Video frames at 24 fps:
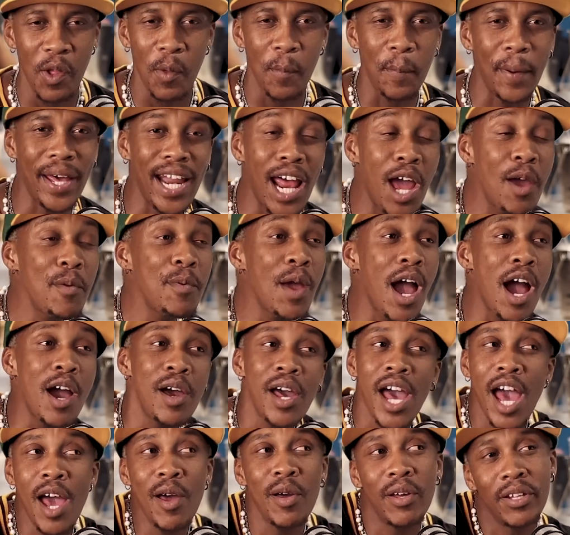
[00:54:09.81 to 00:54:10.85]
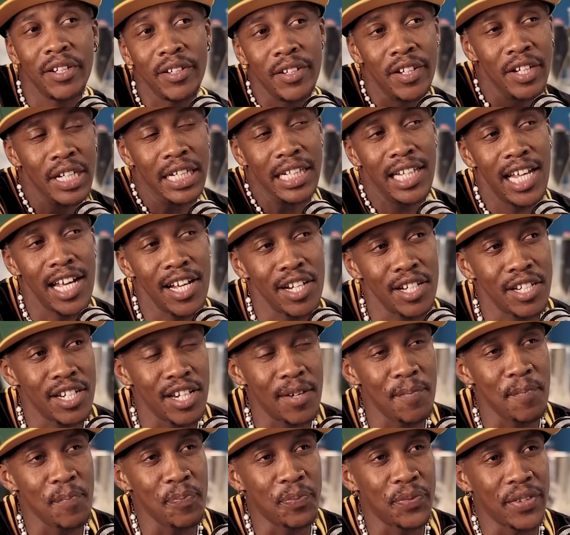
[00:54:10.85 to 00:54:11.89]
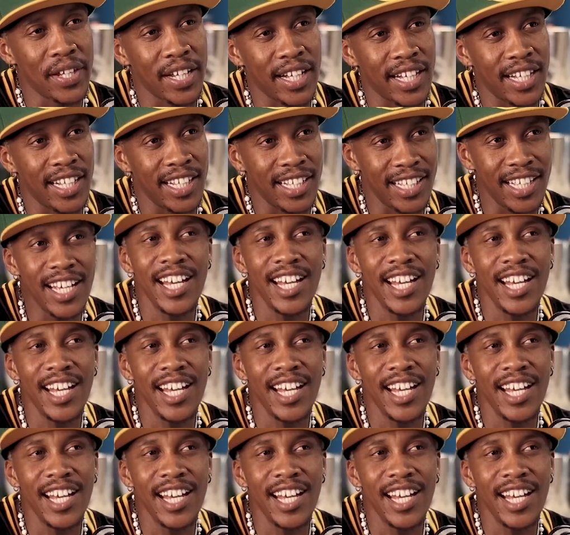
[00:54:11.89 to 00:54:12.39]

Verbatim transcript: You, but I, I, I like, out of your natural.